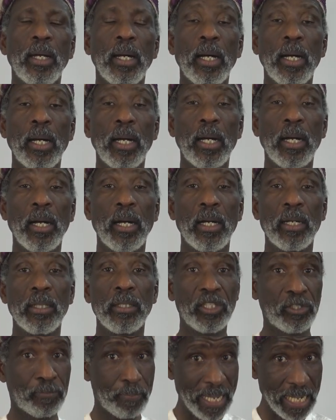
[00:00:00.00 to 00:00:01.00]
Uh,
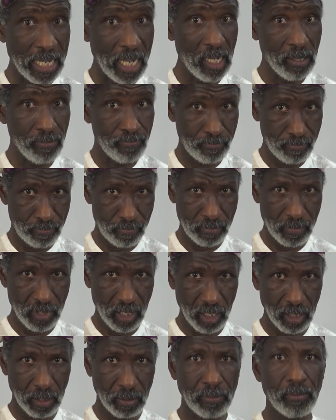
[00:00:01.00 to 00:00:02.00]
the speaker,
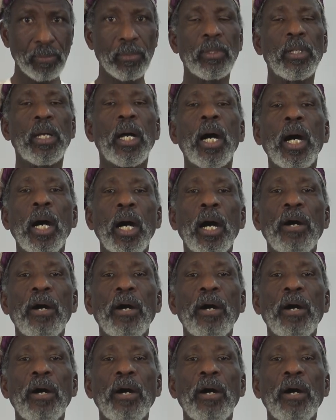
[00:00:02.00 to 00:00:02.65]
uh,